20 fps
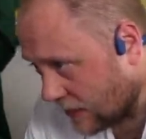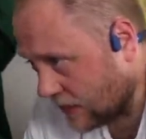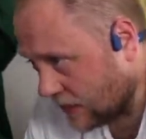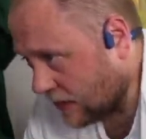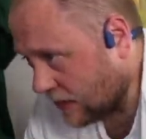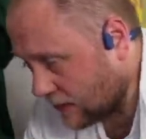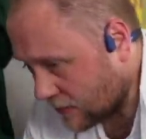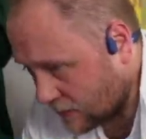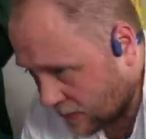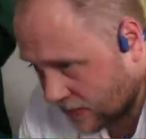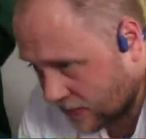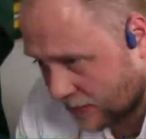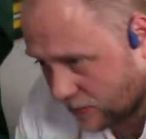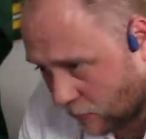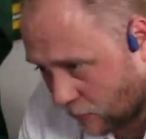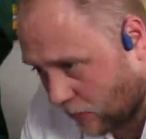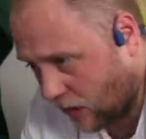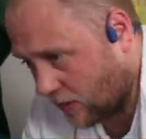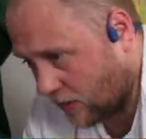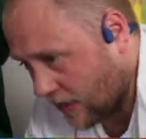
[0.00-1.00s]
Must be a little
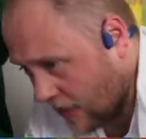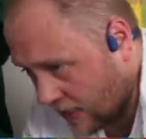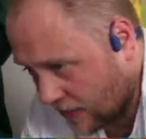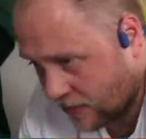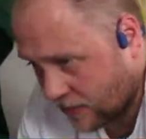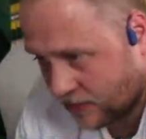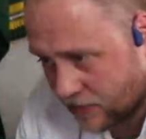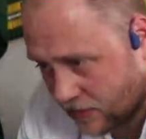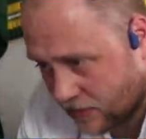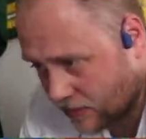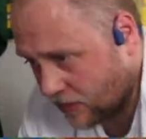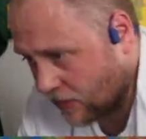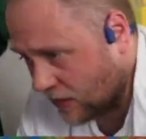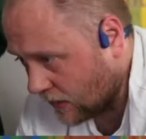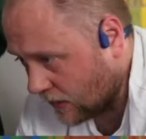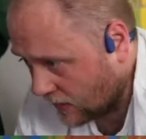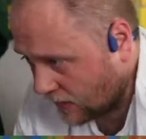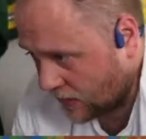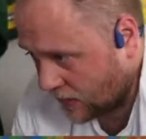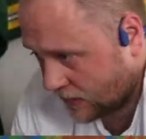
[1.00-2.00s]
while yet.
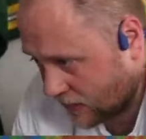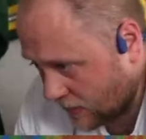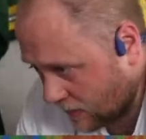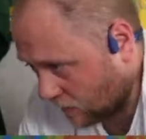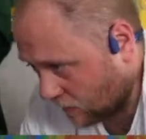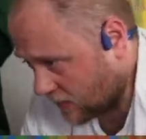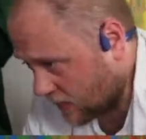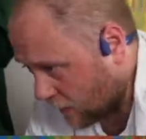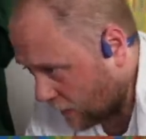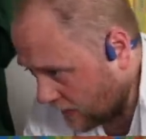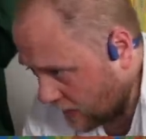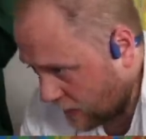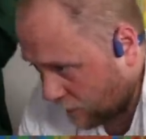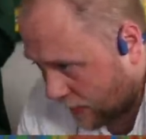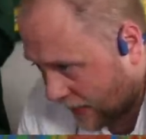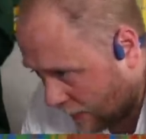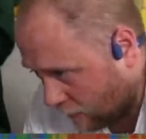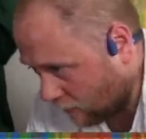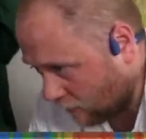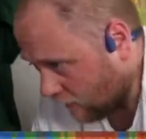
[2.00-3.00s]
No one's up in the
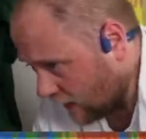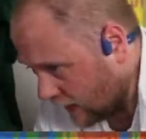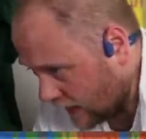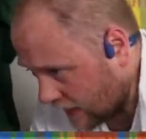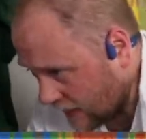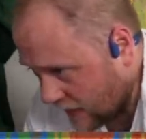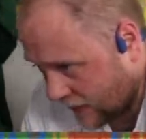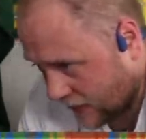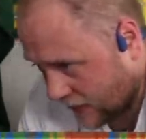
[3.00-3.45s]
power really.